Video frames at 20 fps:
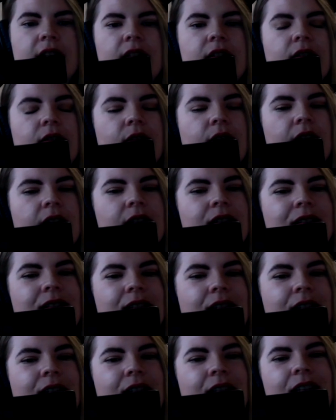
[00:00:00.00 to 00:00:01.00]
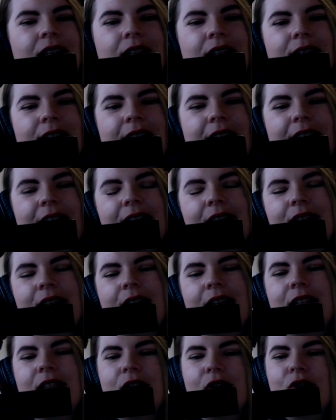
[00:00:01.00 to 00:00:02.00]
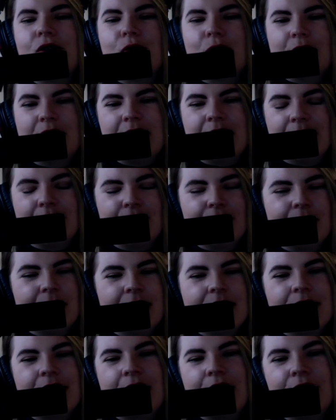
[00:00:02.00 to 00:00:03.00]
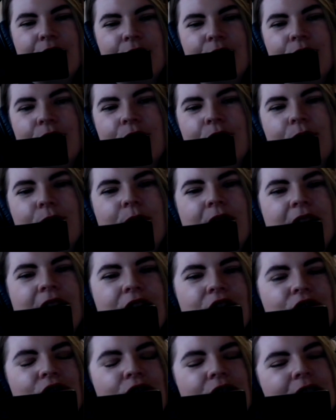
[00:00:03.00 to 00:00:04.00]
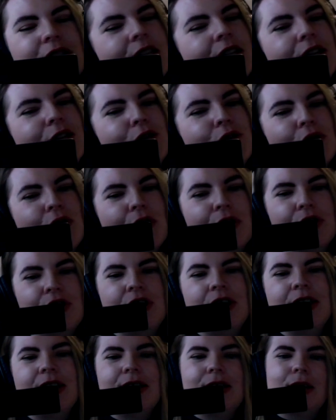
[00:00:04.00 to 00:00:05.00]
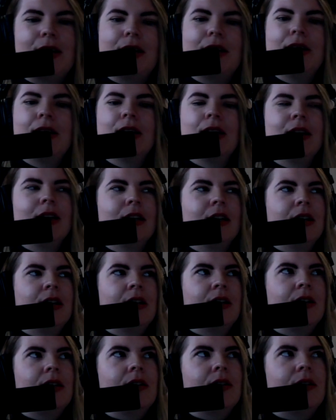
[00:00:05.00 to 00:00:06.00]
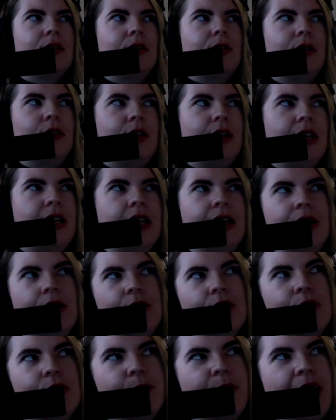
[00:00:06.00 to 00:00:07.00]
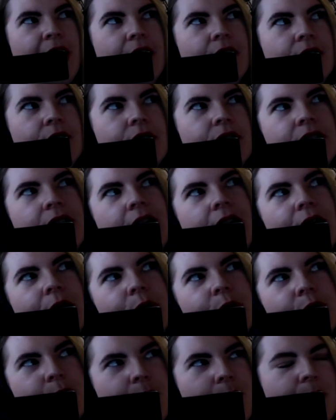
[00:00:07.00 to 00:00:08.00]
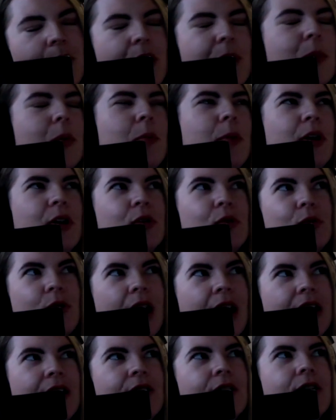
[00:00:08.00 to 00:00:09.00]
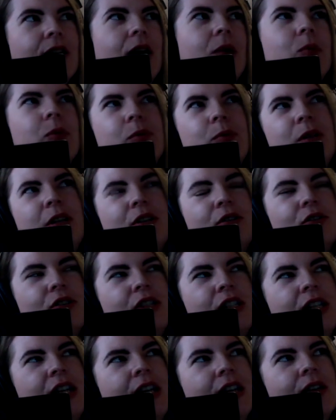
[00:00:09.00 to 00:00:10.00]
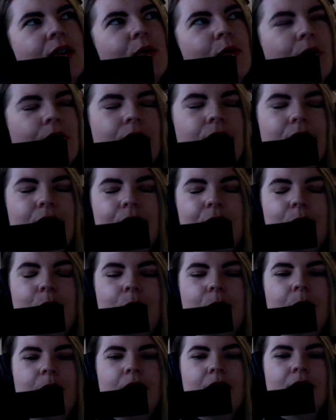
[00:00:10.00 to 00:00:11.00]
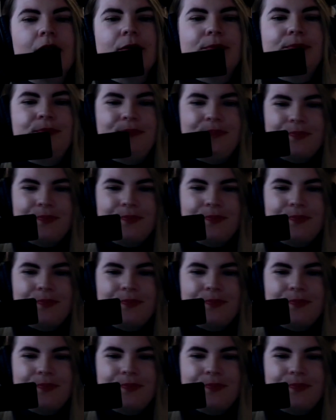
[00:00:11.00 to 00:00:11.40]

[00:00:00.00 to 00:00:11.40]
And so that's I guess as a storyteller, that's kind of my interest in astrology is like looking at those yeah. patterns that helps me become a better writer. It helps me understand the world a little bit better.